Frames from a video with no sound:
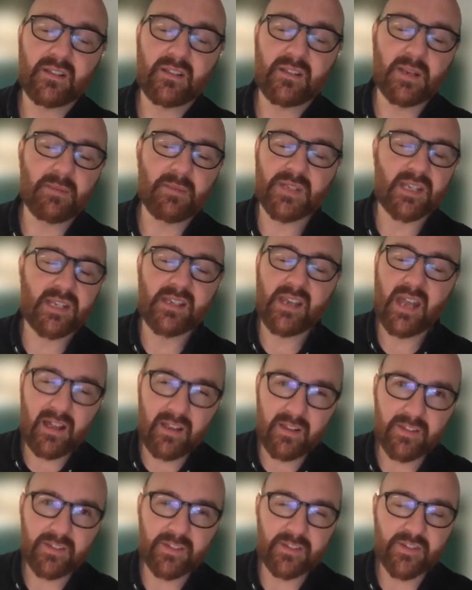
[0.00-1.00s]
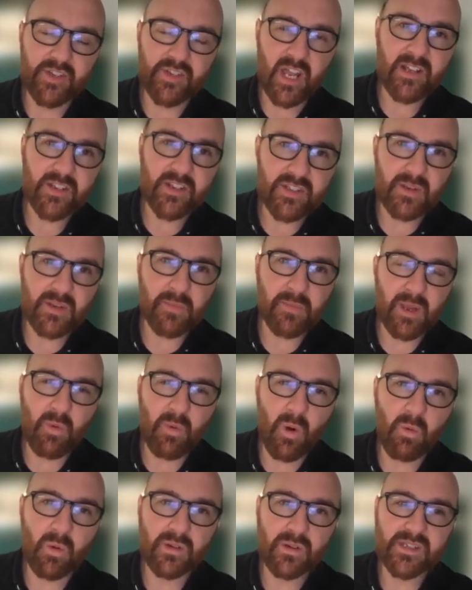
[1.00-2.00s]
SNPs, indels, and changes in
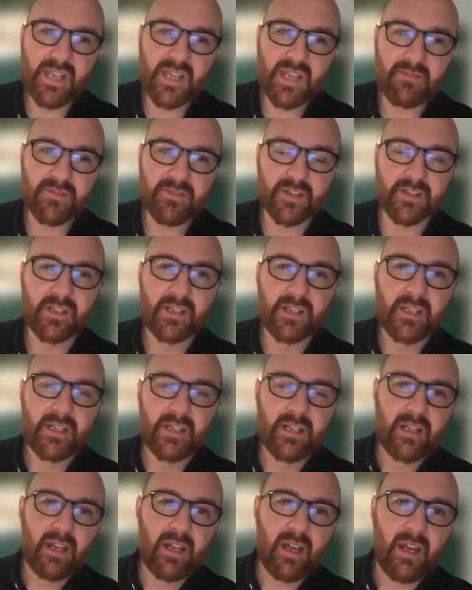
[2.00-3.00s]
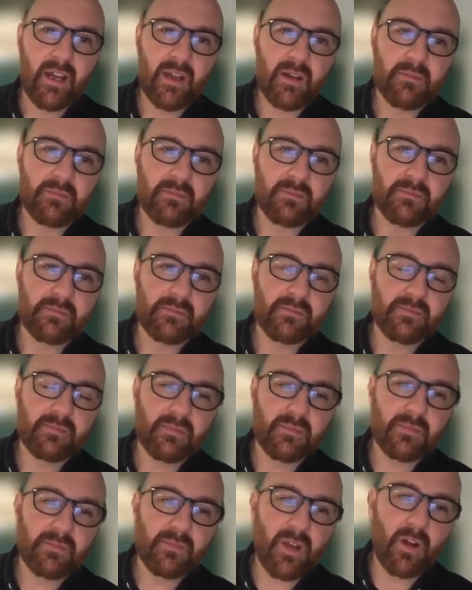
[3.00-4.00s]
B.1.1.7
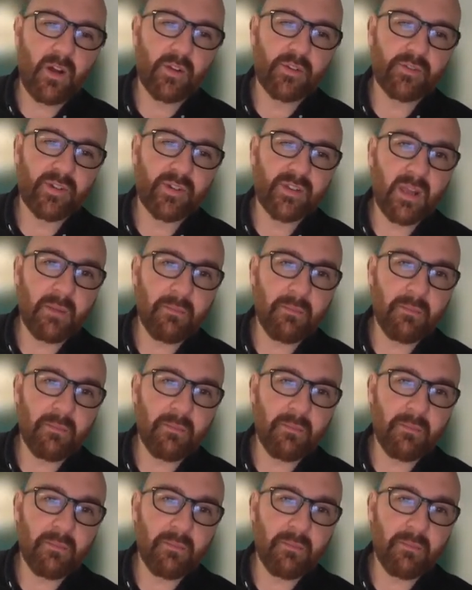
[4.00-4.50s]
altering the